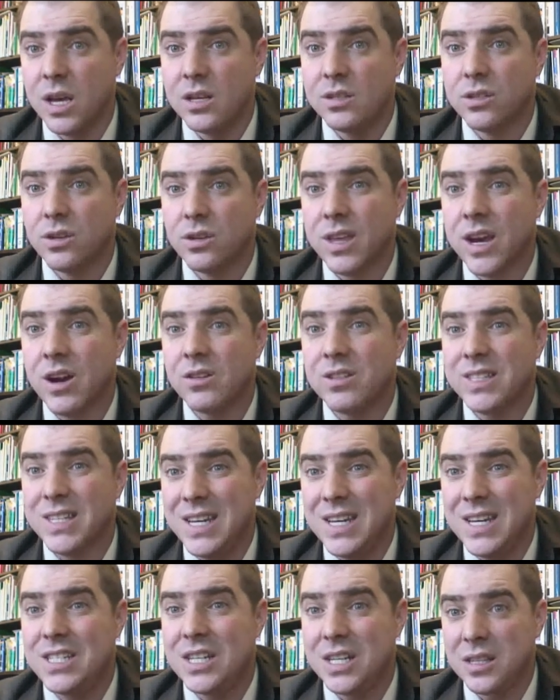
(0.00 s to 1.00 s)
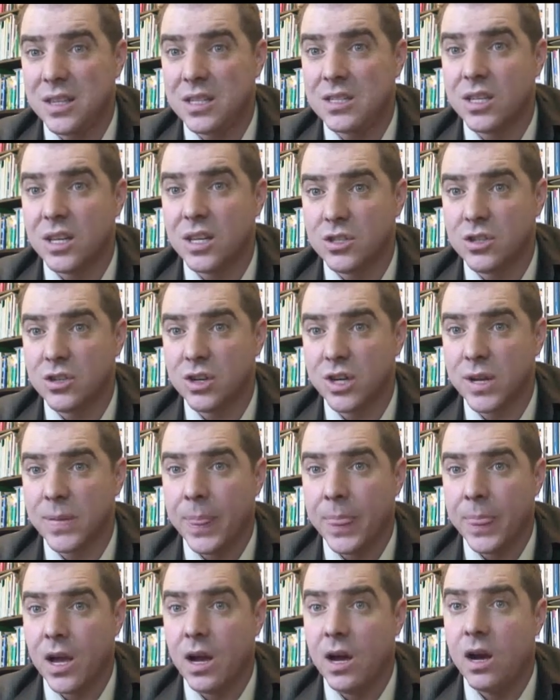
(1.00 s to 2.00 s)
So they are teaching this history
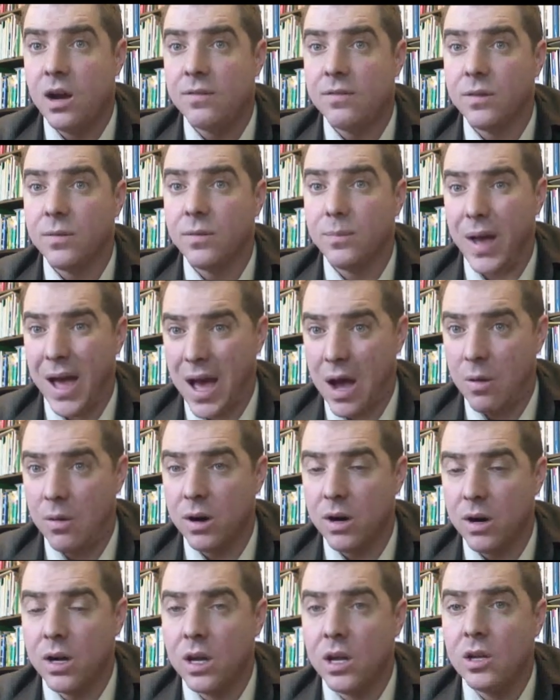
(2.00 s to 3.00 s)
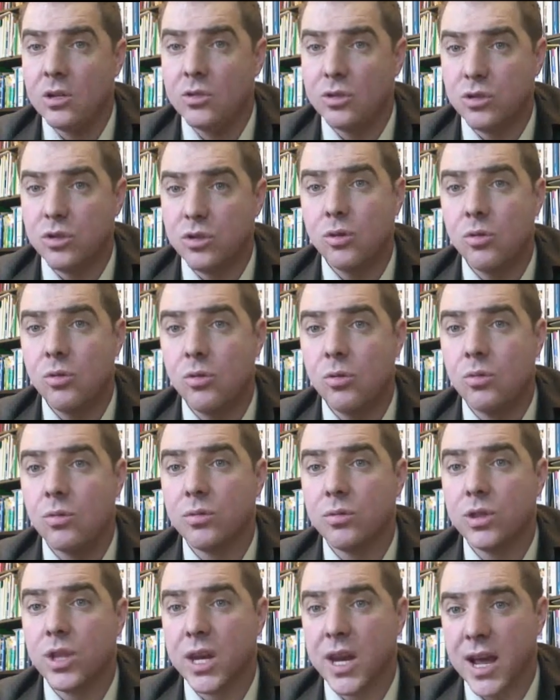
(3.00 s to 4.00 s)
of power to
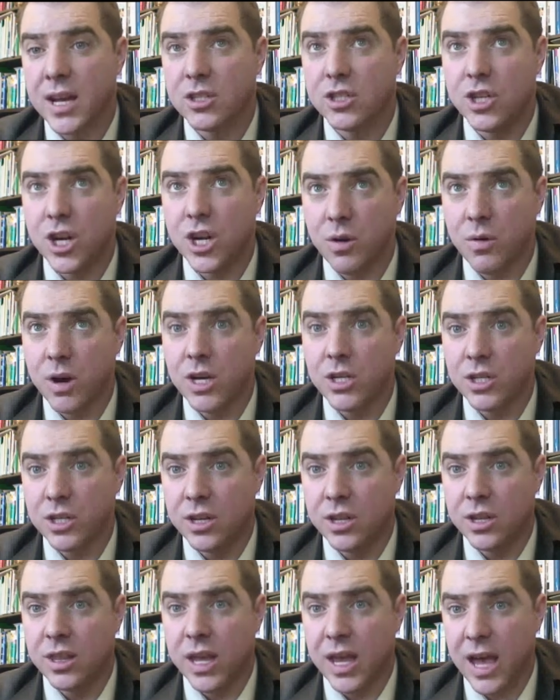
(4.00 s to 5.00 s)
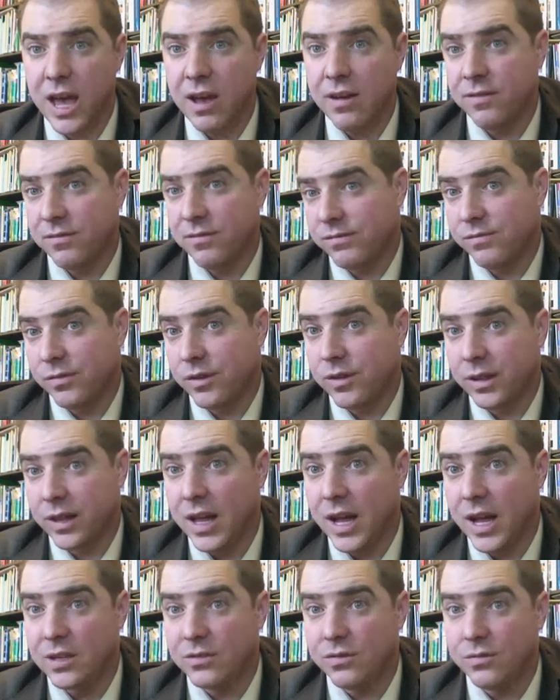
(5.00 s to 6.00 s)
the next generation, and they have for the
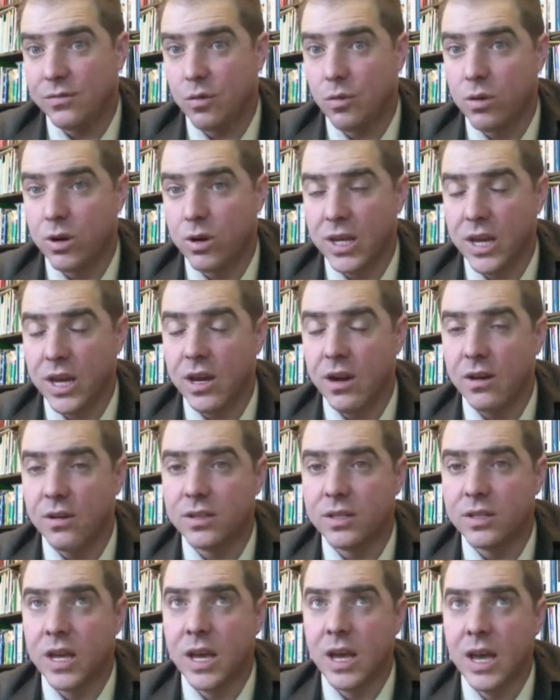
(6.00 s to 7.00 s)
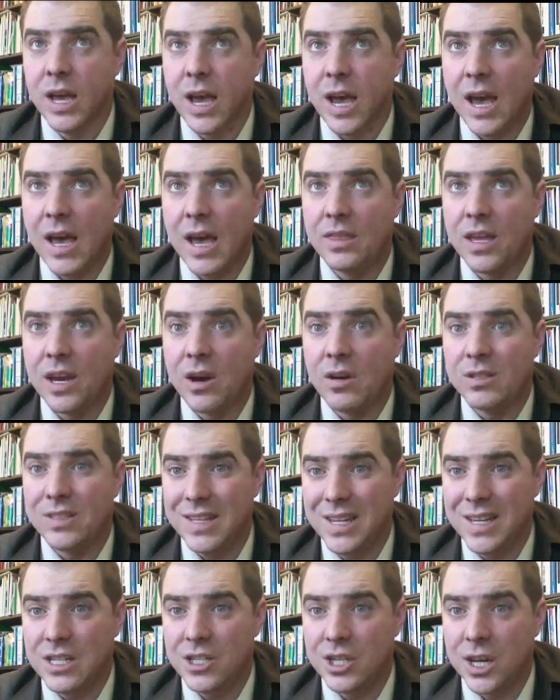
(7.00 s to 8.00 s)
last 40 years. And they are
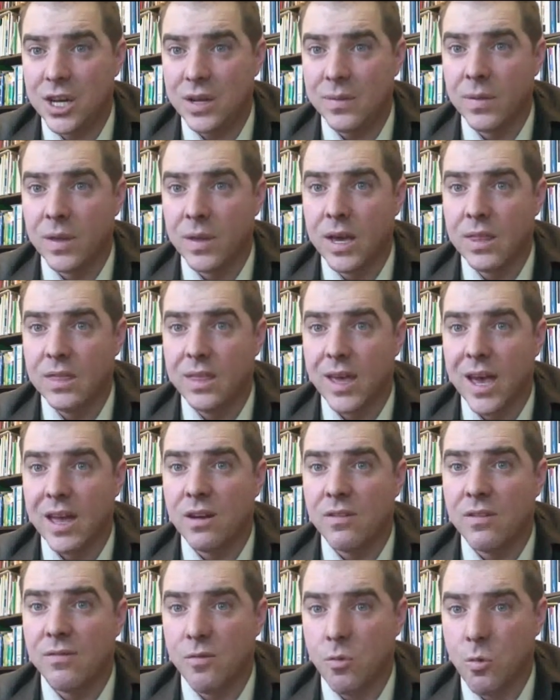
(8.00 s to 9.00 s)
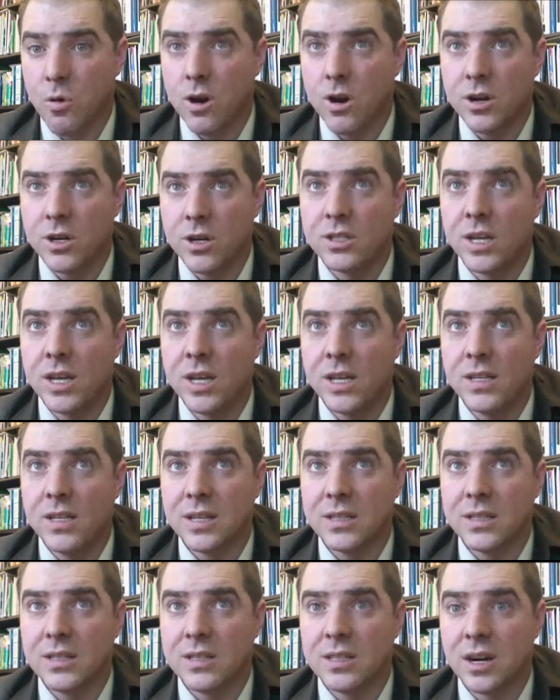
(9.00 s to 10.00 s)
teaching that foreigners
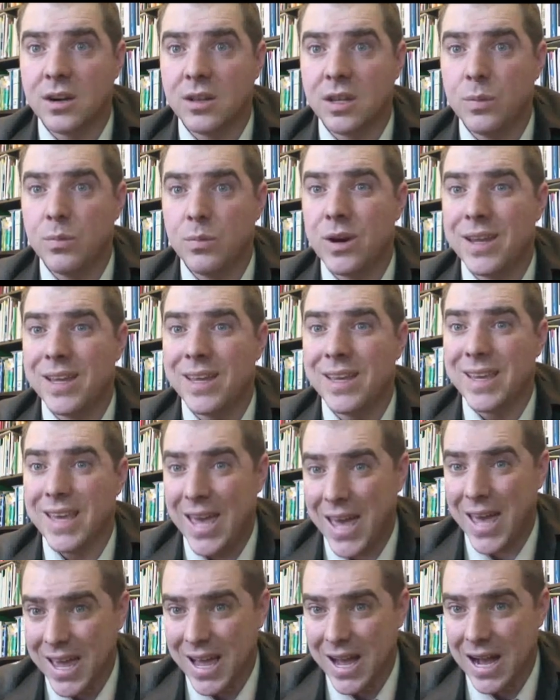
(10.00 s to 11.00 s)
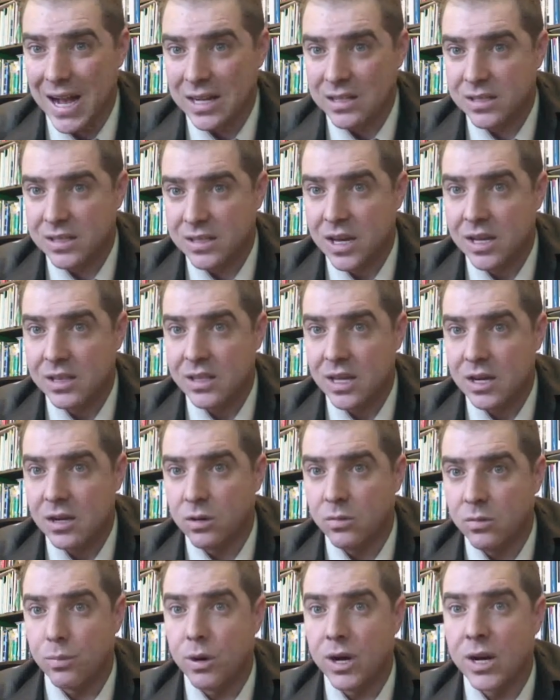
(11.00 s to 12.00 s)
necessarily bring chaos, they
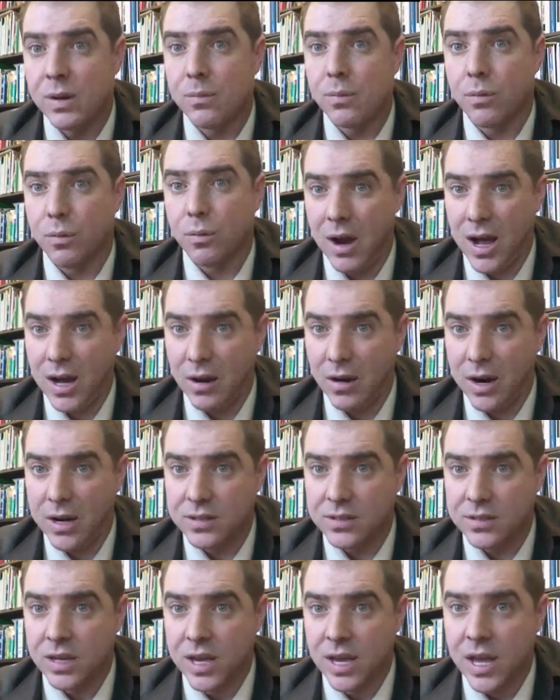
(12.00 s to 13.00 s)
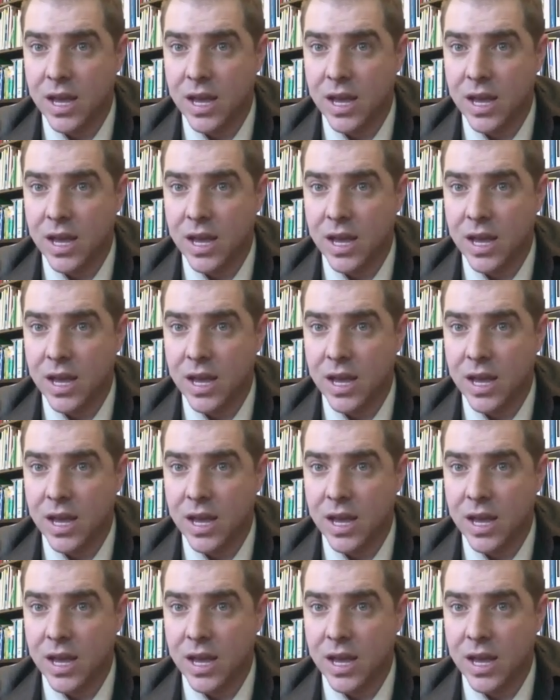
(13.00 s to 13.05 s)
don't bring progress.